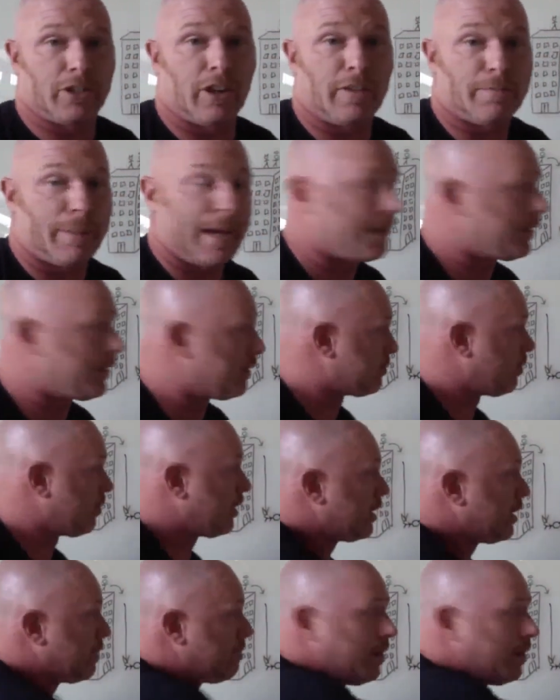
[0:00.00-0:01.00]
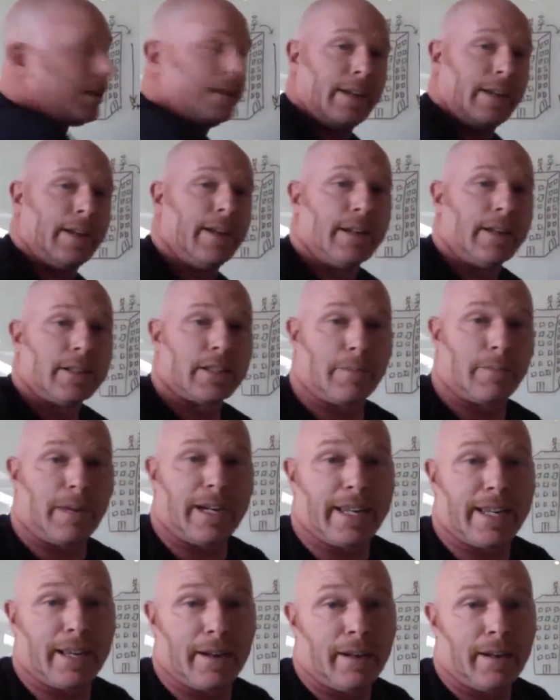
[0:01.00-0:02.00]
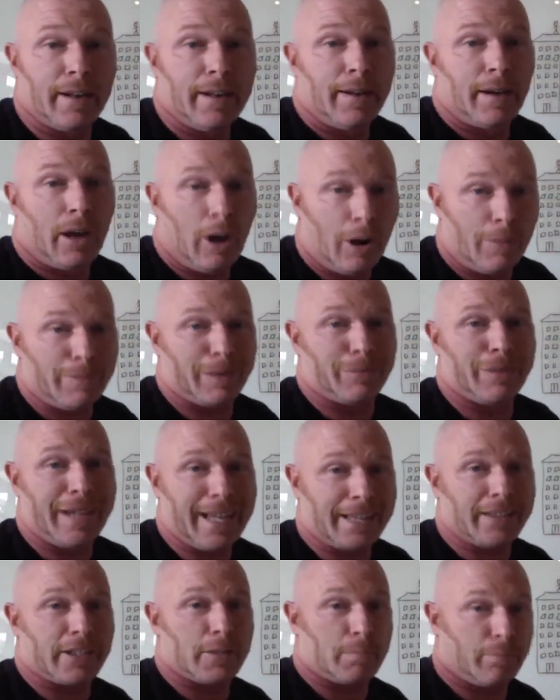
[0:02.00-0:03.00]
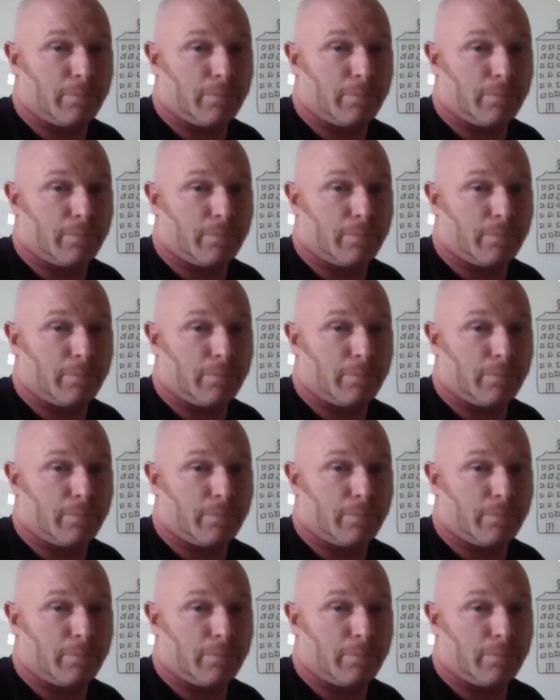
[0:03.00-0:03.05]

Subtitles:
Softbank goes, we're going to put some money in. Oh, but we got this